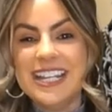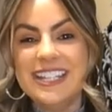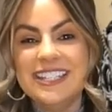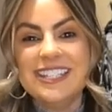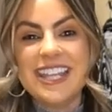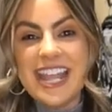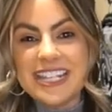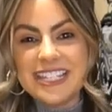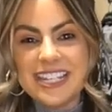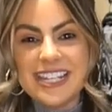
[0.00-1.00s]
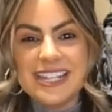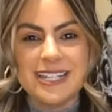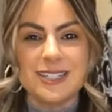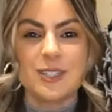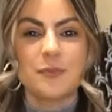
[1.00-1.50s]
It's dainty,
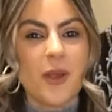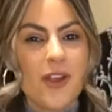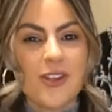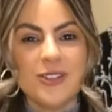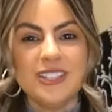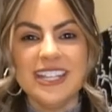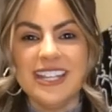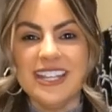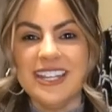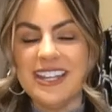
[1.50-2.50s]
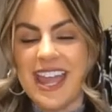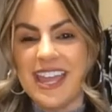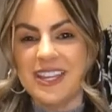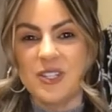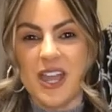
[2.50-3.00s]
it's sparkly,
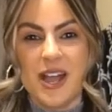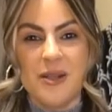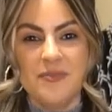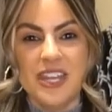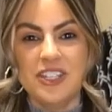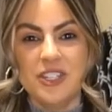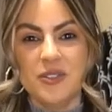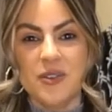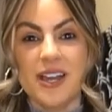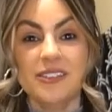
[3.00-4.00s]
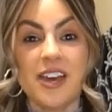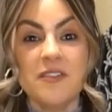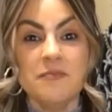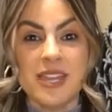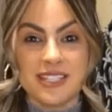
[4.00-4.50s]
and um, they do a lot
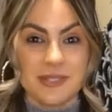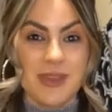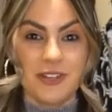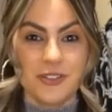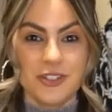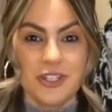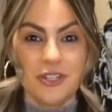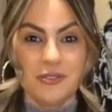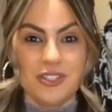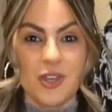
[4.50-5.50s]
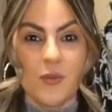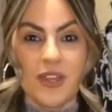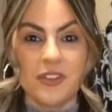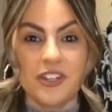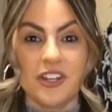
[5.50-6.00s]
of mixed metals too. So
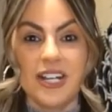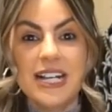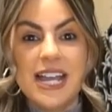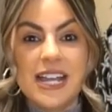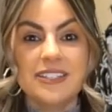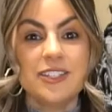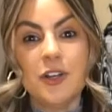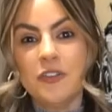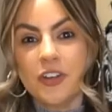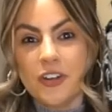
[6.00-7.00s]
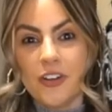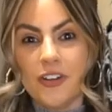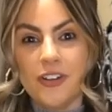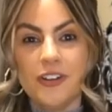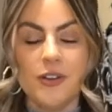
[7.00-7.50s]
whether you're a silver
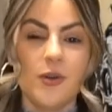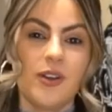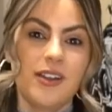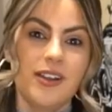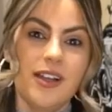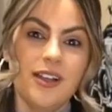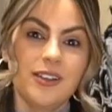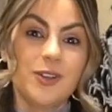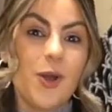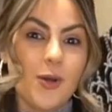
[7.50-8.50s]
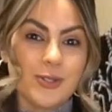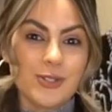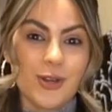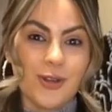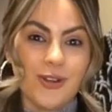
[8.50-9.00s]
girl or a
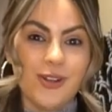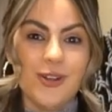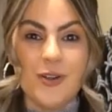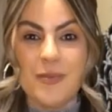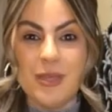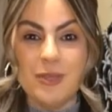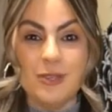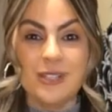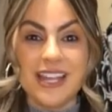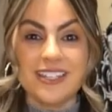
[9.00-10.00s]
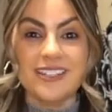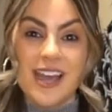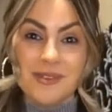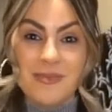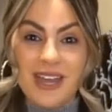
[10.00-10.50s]
gold girl, or maybe you like
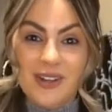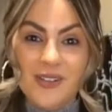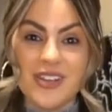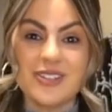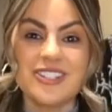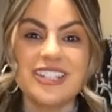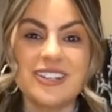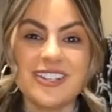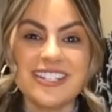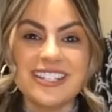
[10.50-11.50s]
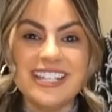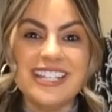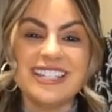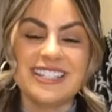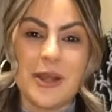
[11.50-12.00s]
gunmetal, there's
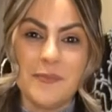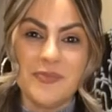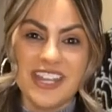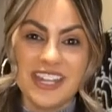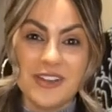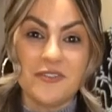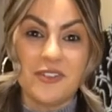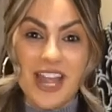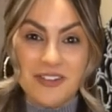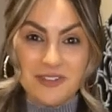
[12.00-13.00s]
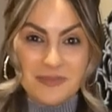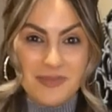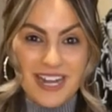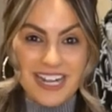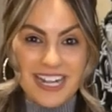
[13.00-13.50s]
seriously something for
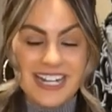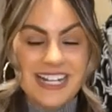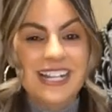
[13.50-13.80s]
everybody.